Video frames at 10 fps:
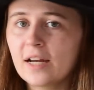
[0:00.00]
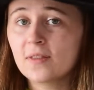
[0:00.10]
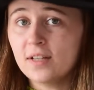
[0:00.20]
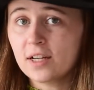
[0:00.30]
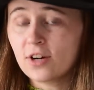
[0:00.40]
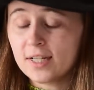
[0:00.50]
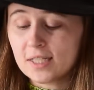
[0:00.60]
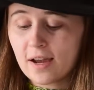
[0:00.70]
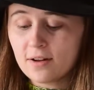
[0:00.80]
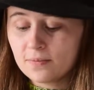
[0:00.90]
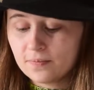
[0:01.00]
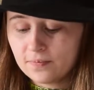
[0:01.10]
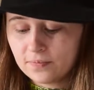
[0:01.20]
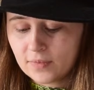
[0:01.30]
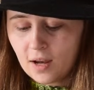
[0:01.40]
at the Knit Crate sale.
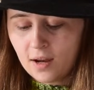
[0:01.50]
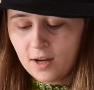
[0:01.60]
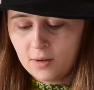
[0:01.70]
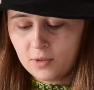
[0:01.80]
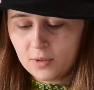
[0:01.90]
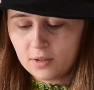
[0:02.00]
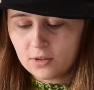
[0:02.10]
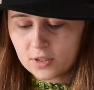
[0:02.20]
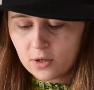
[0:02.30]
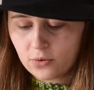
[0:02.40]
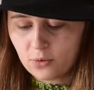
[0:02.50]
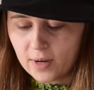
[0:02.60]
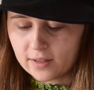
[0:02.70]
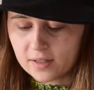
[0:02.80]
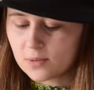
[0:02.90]
Let me just go through
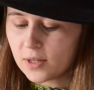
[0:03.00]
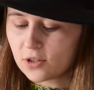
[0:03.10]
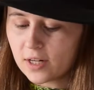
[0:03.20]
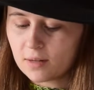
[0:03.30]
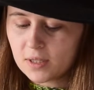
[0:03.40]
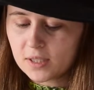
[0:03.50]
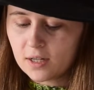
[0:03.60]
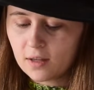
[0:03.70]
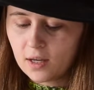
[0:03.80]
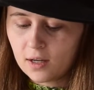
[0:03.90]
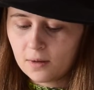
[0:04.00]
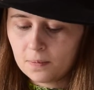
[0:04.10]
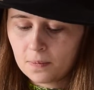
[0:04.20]
my list, make sure I didn't miss anything.